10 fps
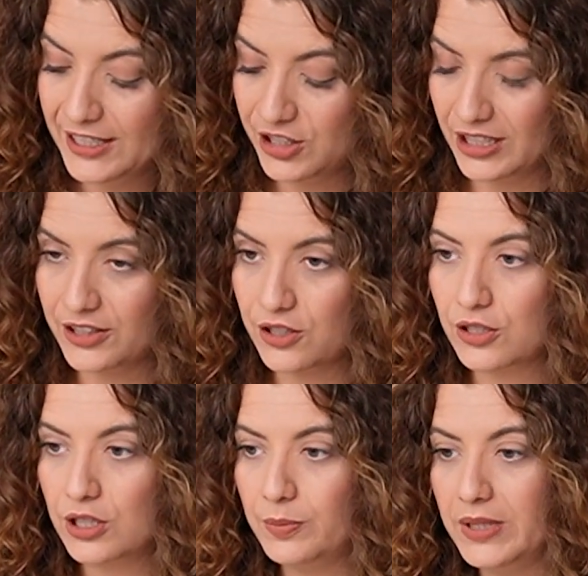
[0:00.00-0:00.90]
Challenges
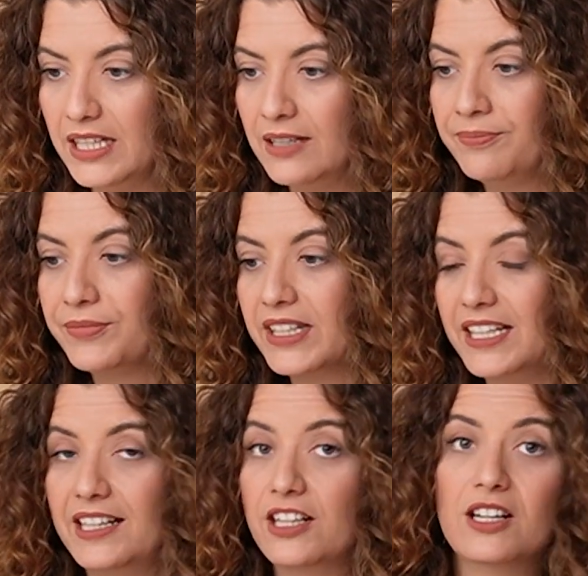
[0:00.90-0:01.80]
could be
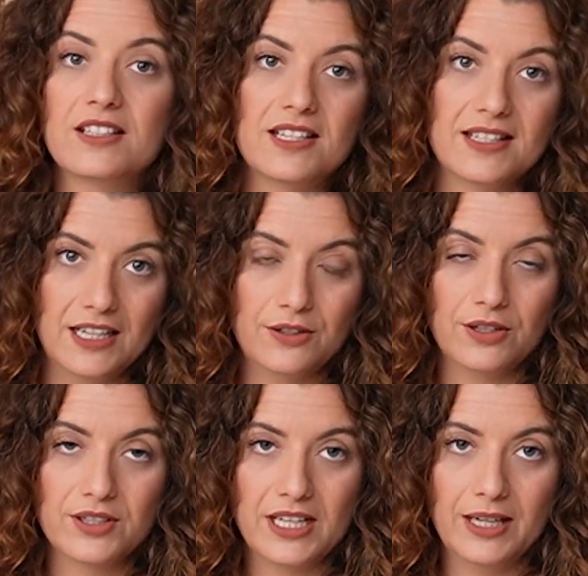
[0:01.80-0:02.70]
getting content out
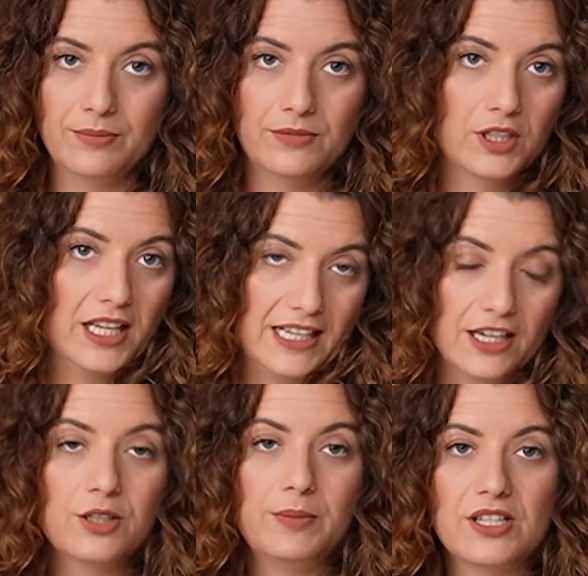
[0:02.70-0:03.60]
on time. That
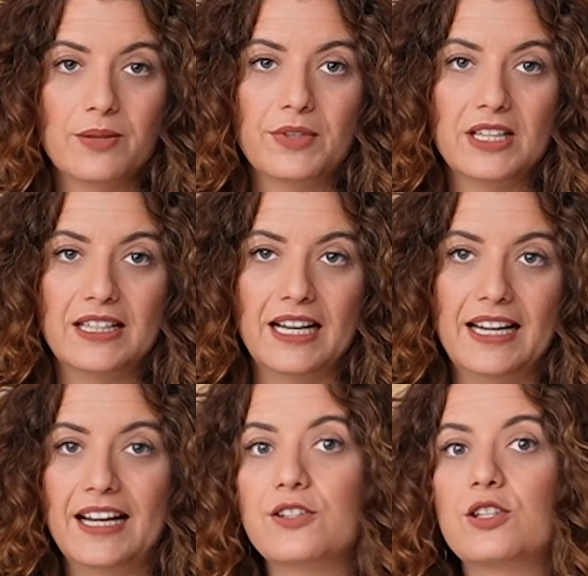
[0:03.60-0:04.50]
could be something that
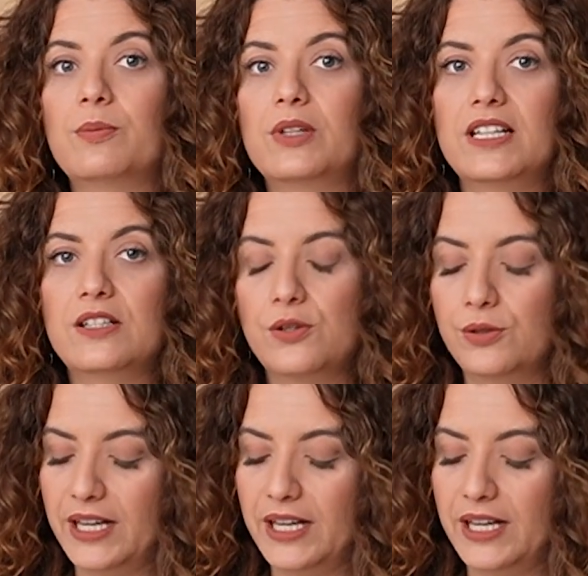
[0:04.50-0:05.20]
I stumble into.